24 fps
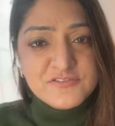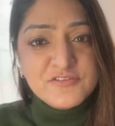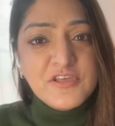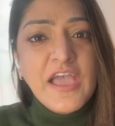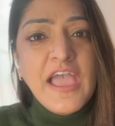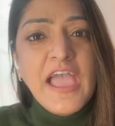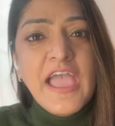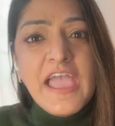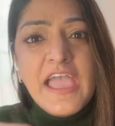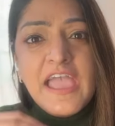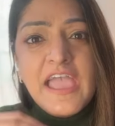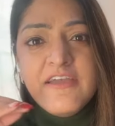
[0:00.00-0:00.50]
So
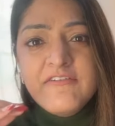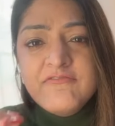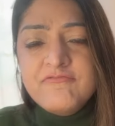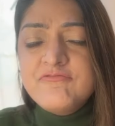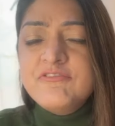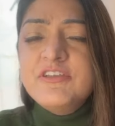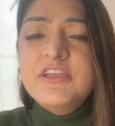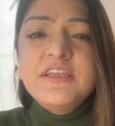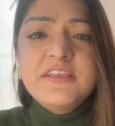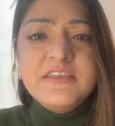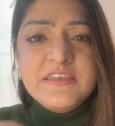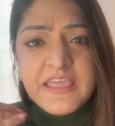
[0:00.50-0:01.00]

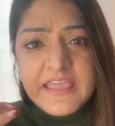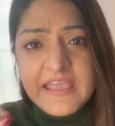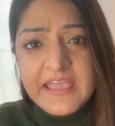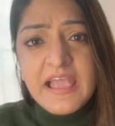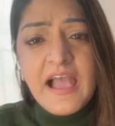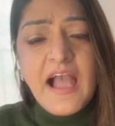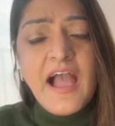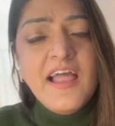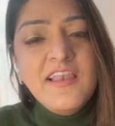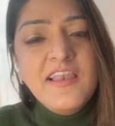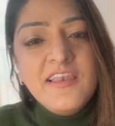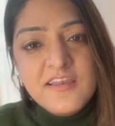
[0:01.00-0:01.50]
every day
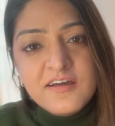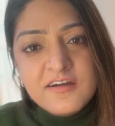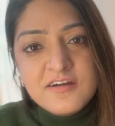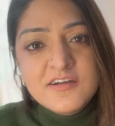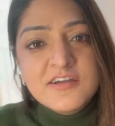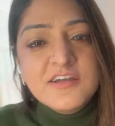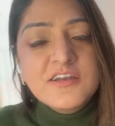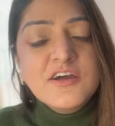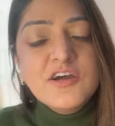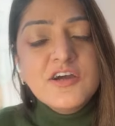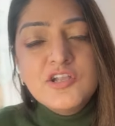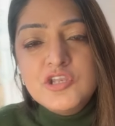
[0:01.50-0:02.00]
I
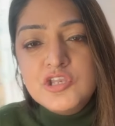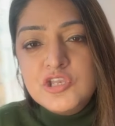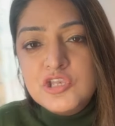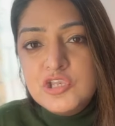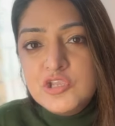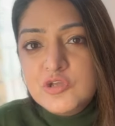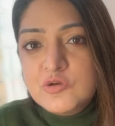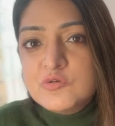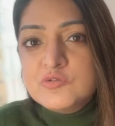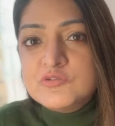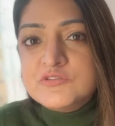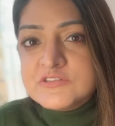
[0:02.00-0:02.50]
learned a
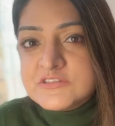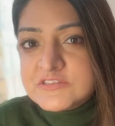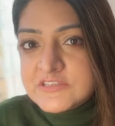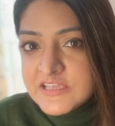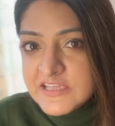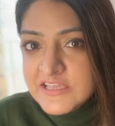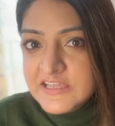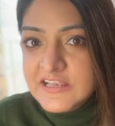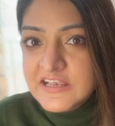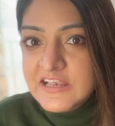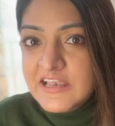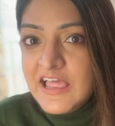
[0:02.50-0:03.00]
new
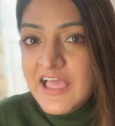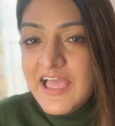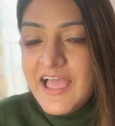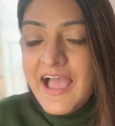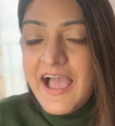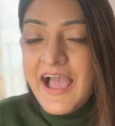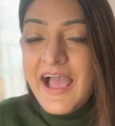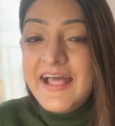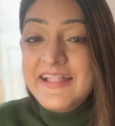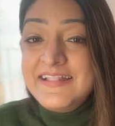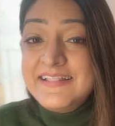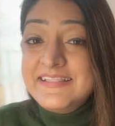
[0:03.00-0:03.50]
skill
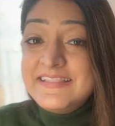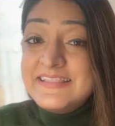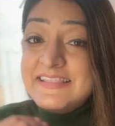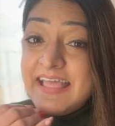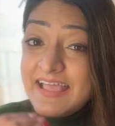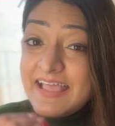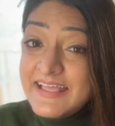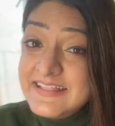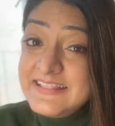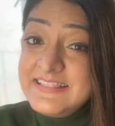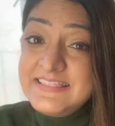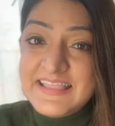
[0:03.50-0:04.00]
and
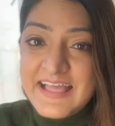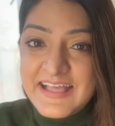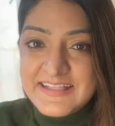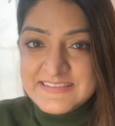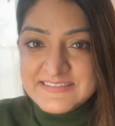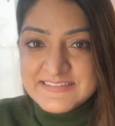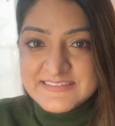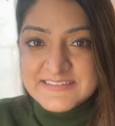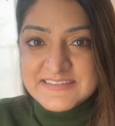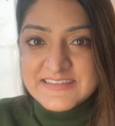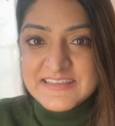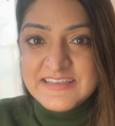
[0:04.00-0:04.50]
then
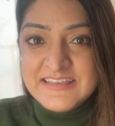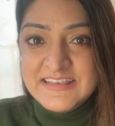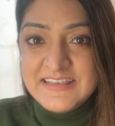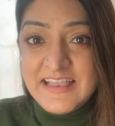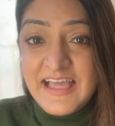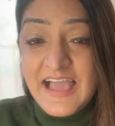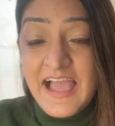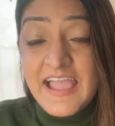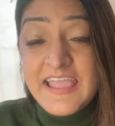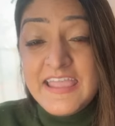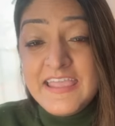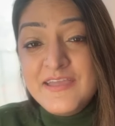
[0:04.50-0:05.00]
that skill
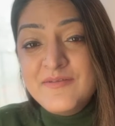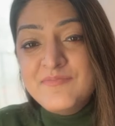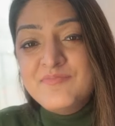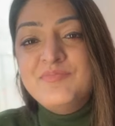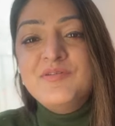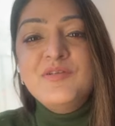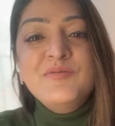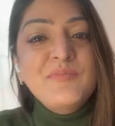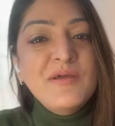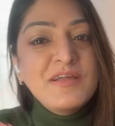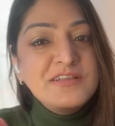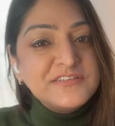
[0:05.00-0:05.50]
I
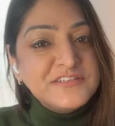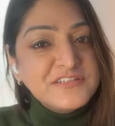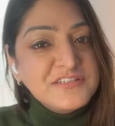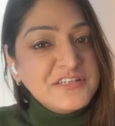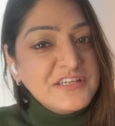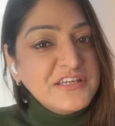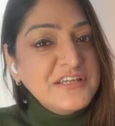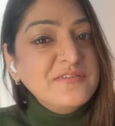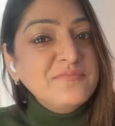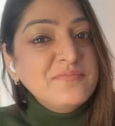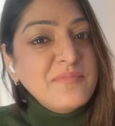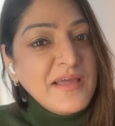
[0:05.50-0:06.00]
implemented
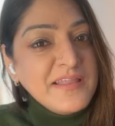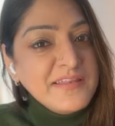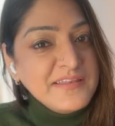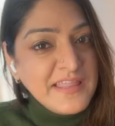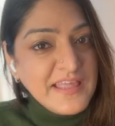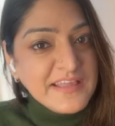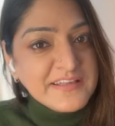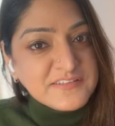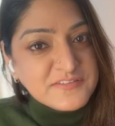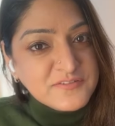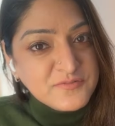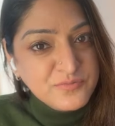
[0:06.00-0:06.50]
in my
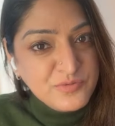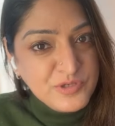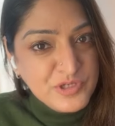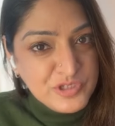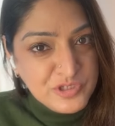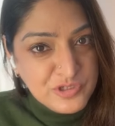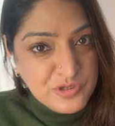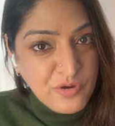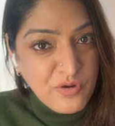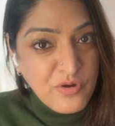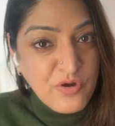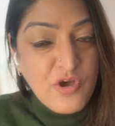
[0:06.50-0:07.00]
next
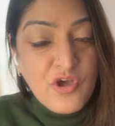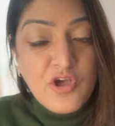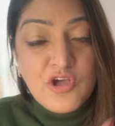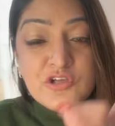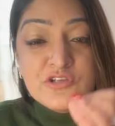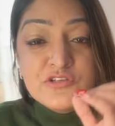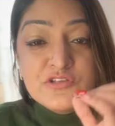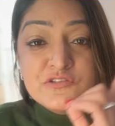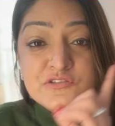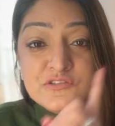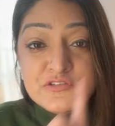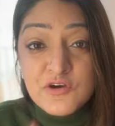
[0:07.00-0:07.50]
video.
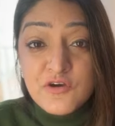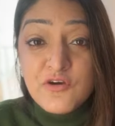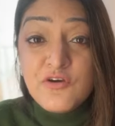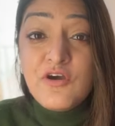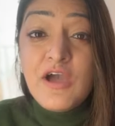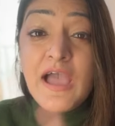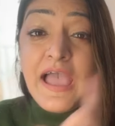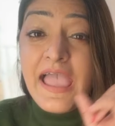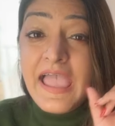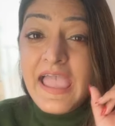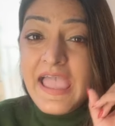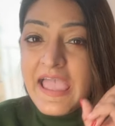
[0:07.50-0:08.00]
So
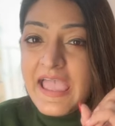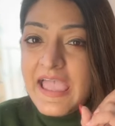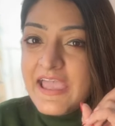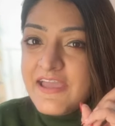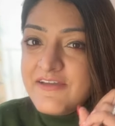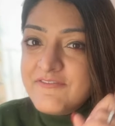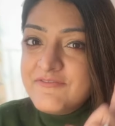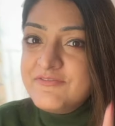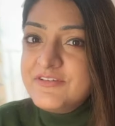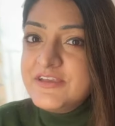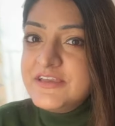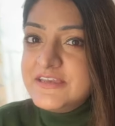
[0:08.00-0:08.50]

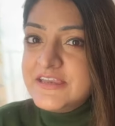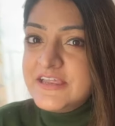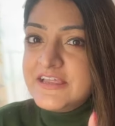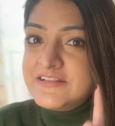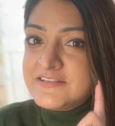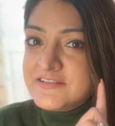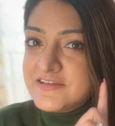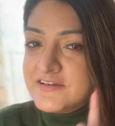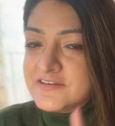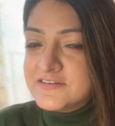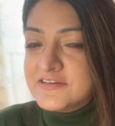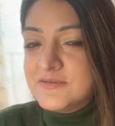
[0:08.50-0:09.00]
every day,
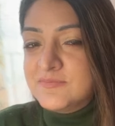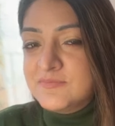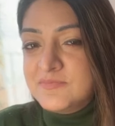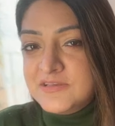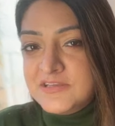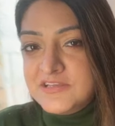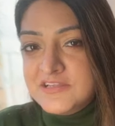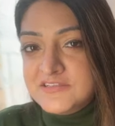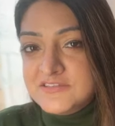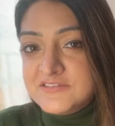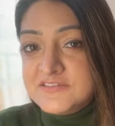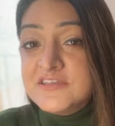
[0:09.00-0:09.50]
30
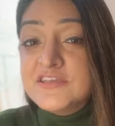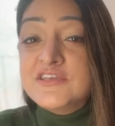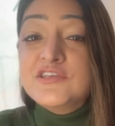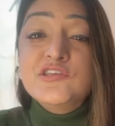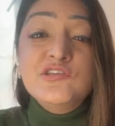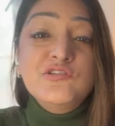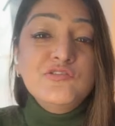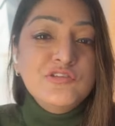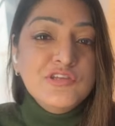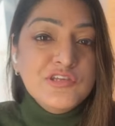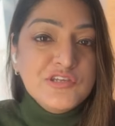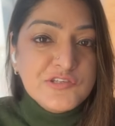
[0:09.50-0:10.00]
minutes,
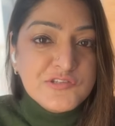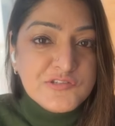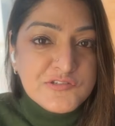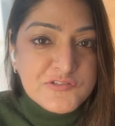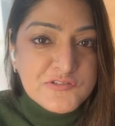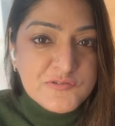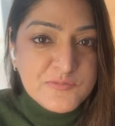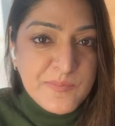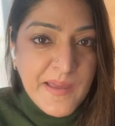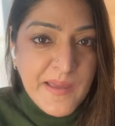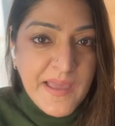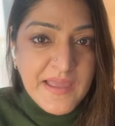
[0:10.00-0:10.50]
you need to
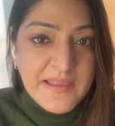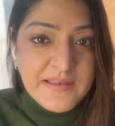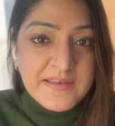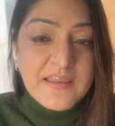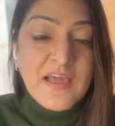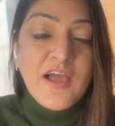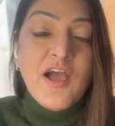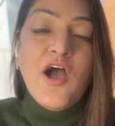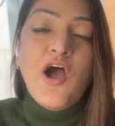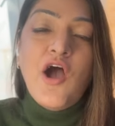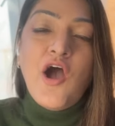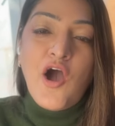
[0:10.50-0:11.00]
spend
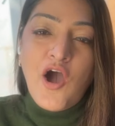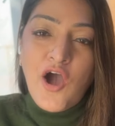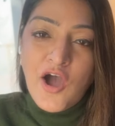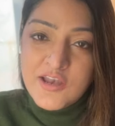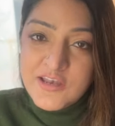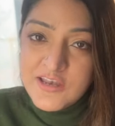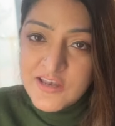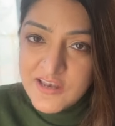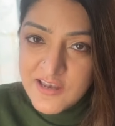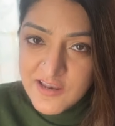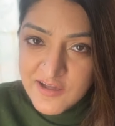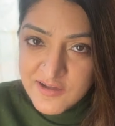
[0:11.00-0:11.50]

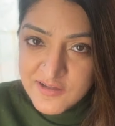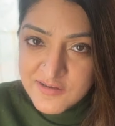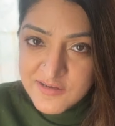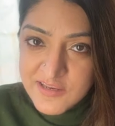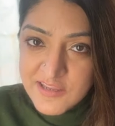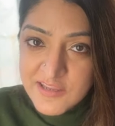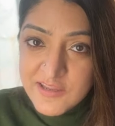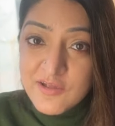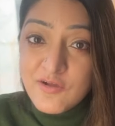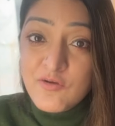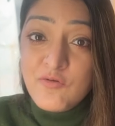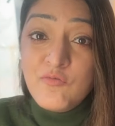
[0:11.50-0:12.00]
on
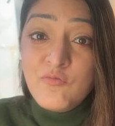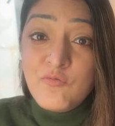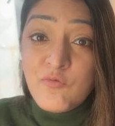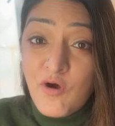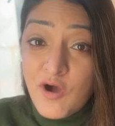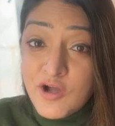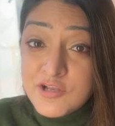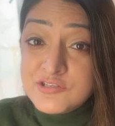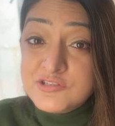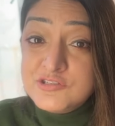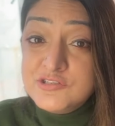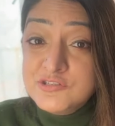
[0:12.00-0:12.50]
learning
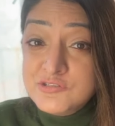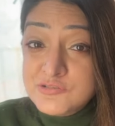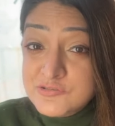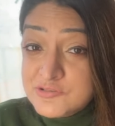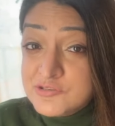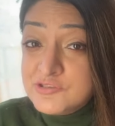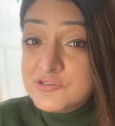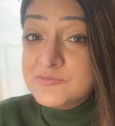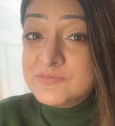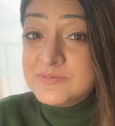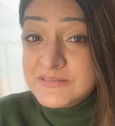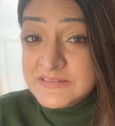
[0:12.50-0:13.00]
what
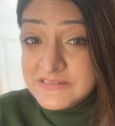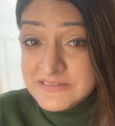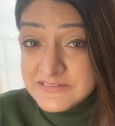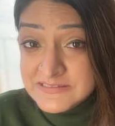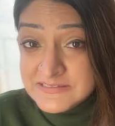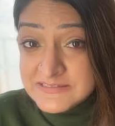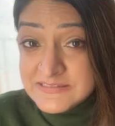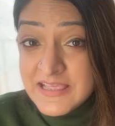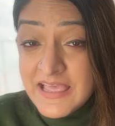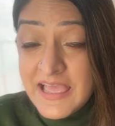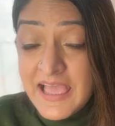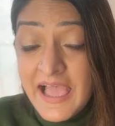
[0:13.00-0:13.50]
YouTube
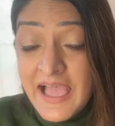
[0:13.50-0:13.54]
is.